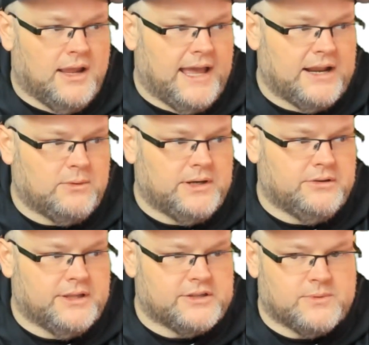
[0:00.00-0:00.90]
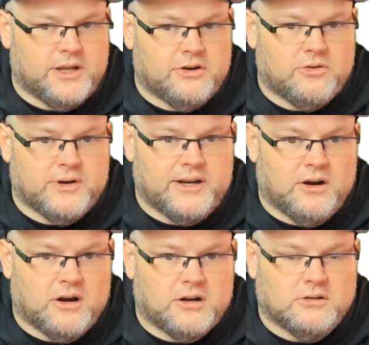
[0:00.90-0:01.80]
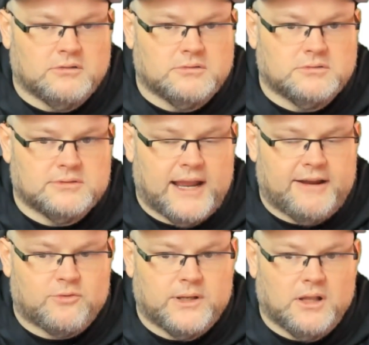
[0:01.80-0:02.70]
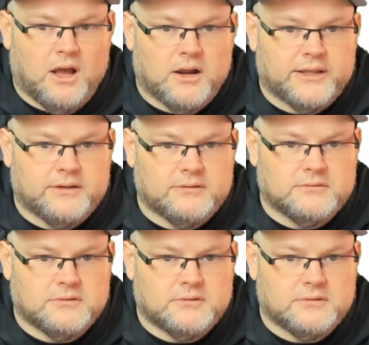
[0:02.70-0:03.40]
How do we do this? We go create article after we log in,